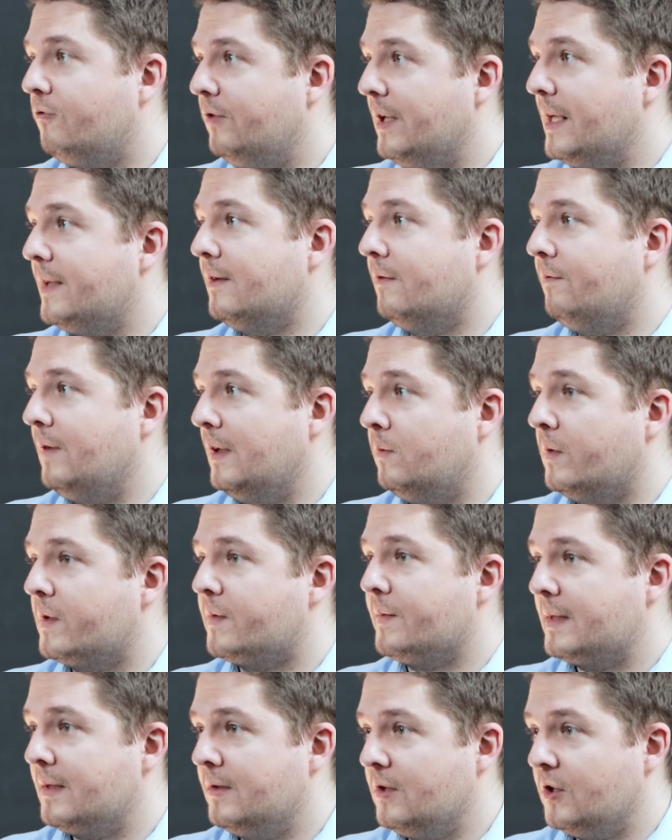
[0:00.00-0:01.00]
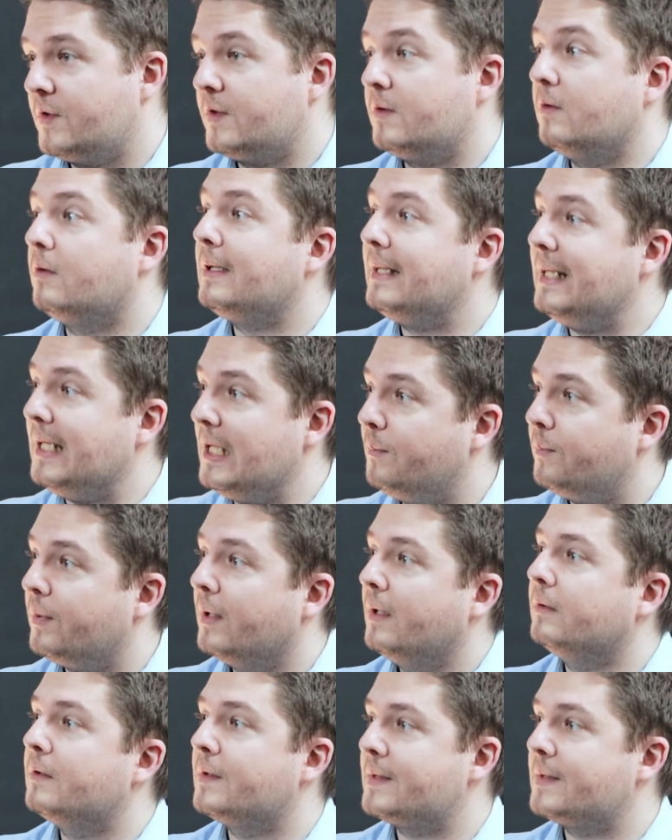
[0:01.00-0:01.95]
creating V2X messages to keep